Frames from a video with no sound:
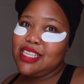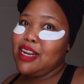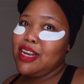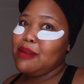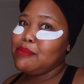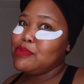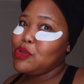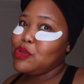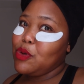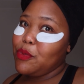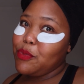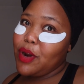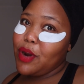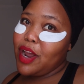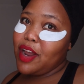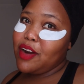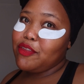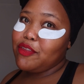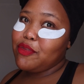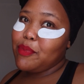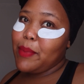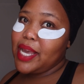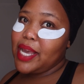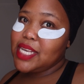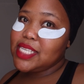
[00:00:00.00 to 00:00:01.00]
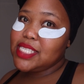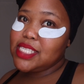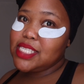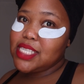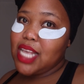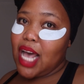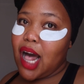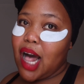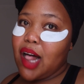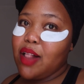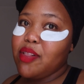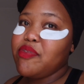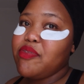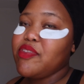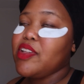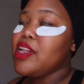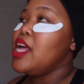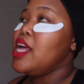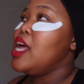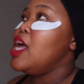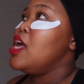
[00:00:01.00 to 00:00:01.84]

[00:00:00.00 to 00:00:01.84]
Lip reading: and I'm so proud of myself.